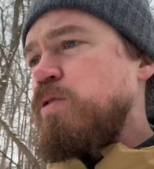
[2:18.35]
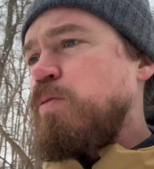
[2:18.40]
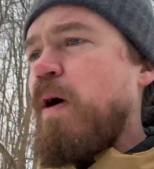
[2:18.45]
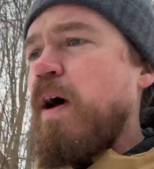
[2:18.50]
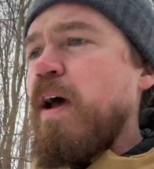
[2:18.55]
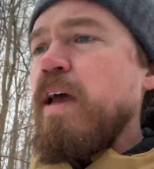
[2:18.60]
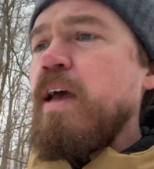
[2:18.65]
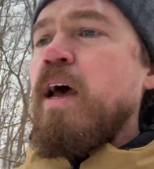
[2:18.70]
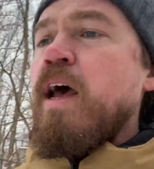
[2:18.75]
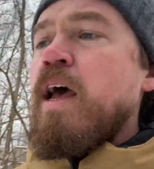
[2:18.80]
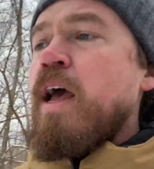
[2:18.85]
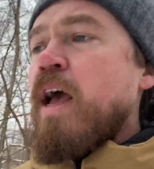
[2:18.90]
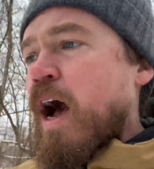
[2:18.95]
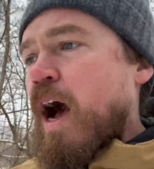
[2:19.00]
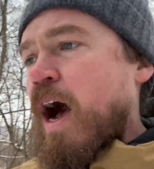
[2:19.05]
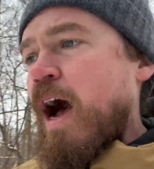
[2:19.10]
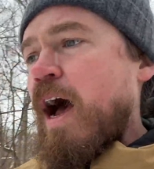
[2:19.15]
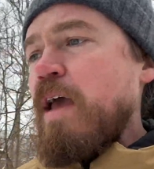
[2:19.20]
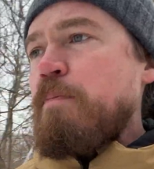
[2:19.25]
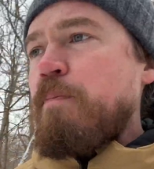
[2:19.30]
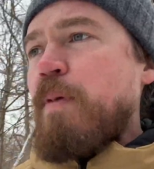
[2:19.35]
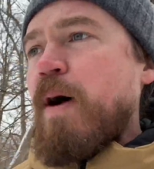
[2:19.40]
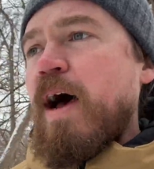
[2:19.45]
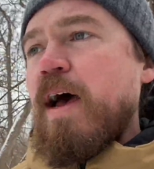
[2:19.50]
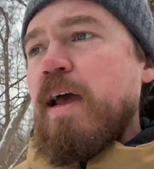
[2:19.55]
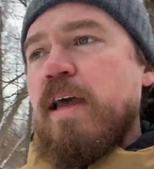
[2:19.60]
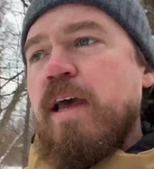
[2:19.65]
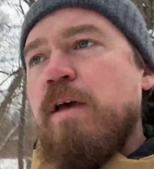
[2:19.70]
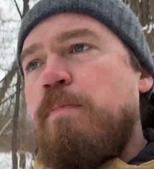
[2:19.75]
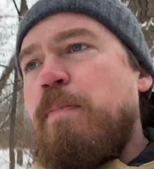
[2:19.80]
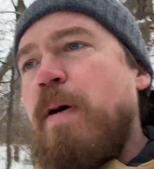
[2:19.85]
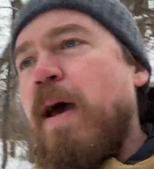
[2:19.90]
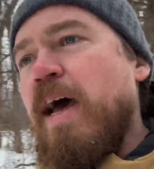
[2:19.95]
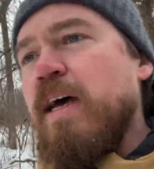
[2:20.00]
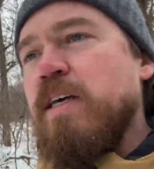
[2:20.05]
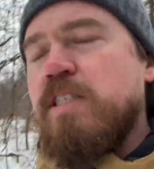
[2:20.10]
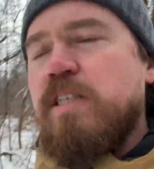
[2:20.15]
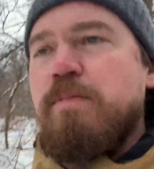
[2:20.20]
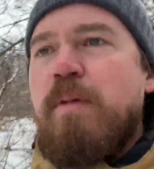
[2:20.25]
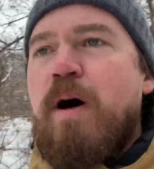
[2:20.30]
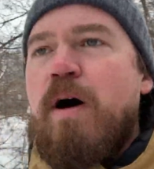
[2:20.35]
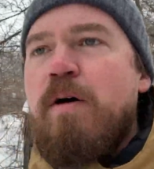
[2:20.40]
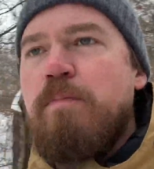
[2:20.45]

why I buy a pass to Mount